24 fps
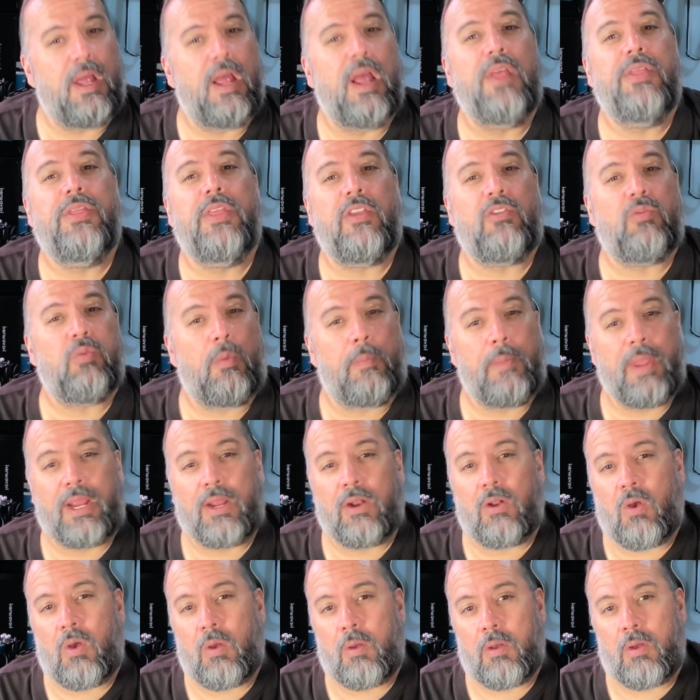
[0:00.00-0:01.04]
This will make
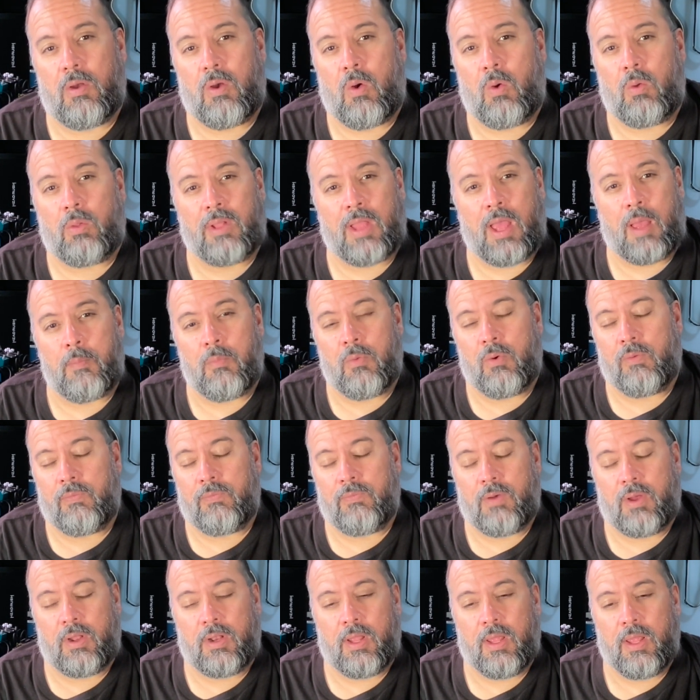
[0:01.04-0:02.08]
it a whole lot more
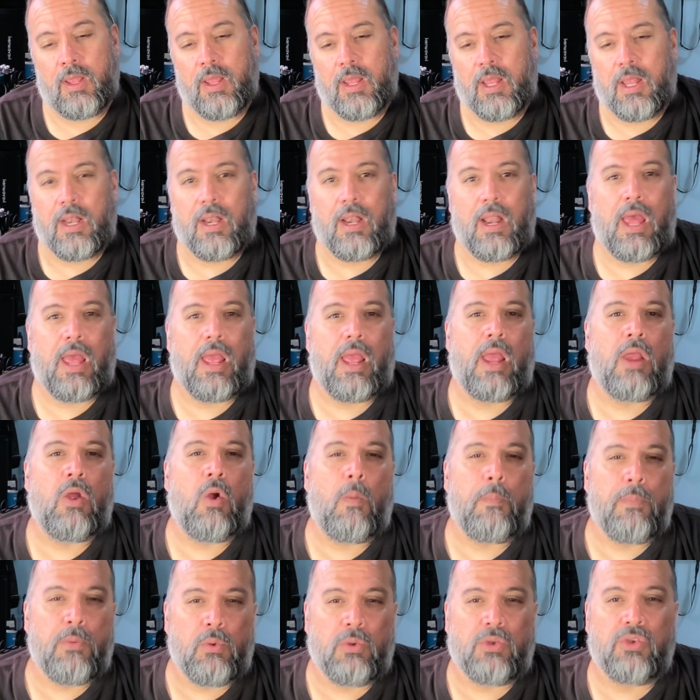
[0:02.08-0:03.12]
fun. I
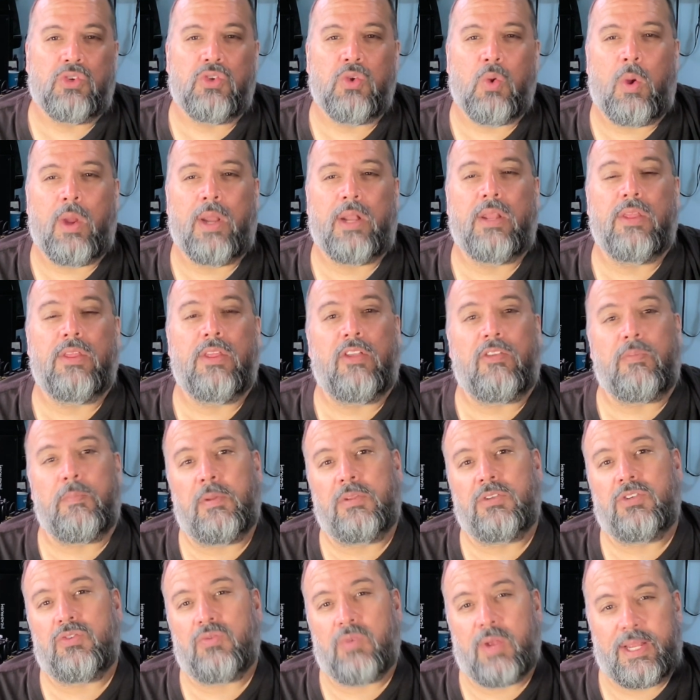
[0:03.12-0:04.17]
hope you enjoyed this
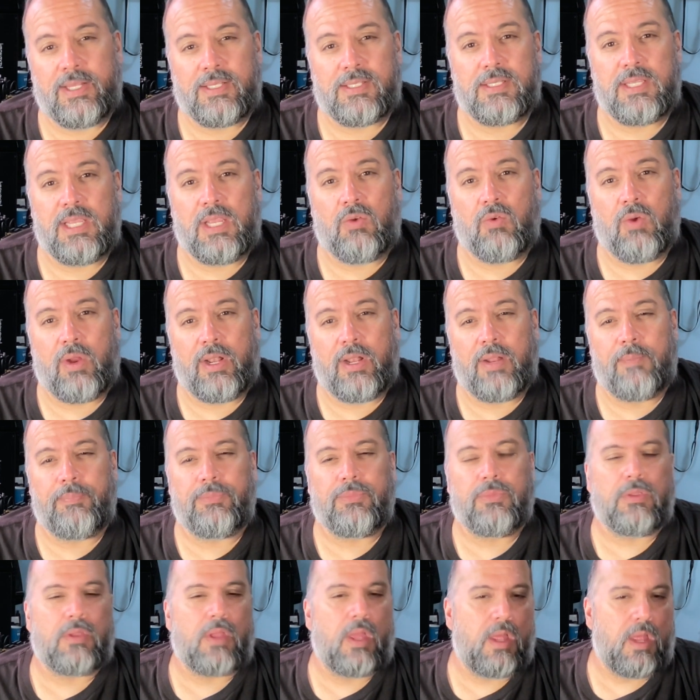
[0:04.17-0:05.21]
month's trade secret.
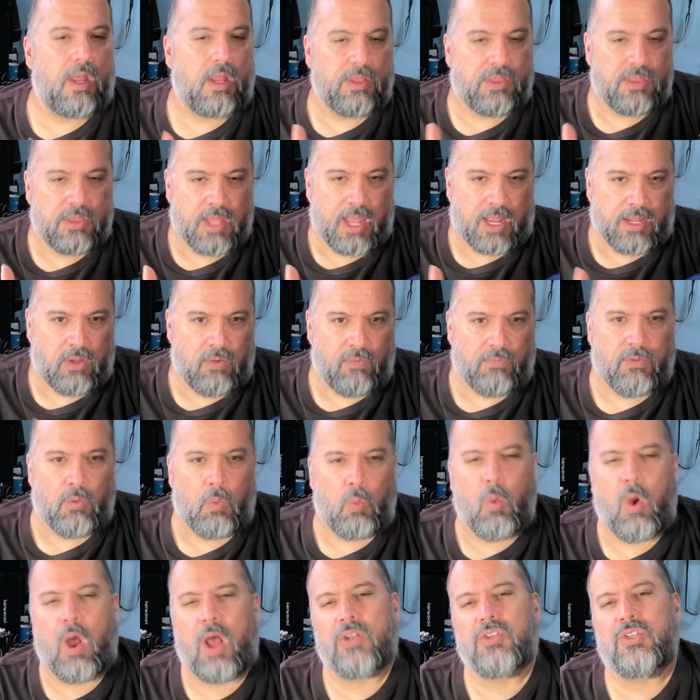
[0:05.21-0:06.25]
Thank you for
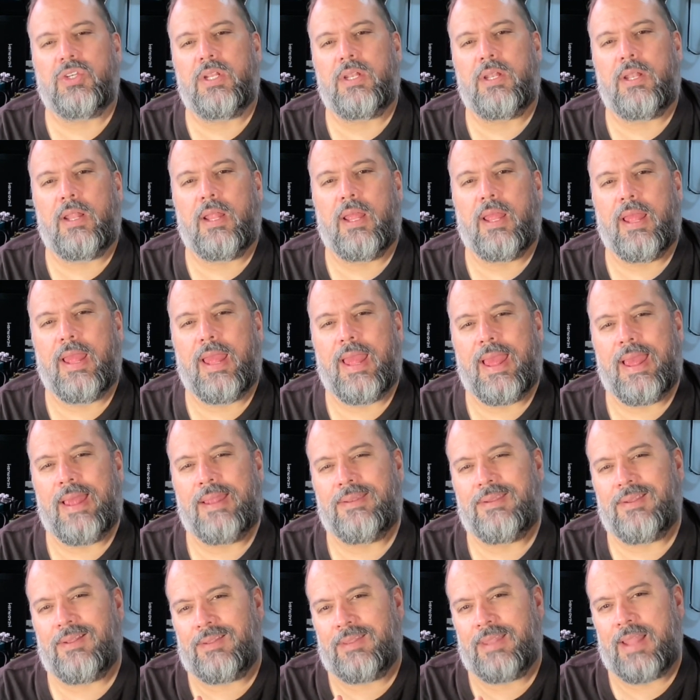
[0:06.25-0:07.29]
watching.
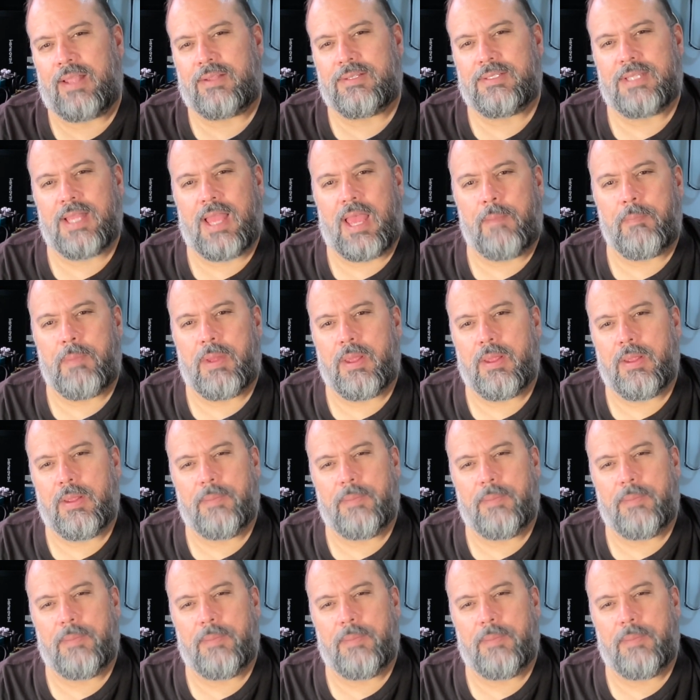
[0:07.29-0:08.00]
Until next time,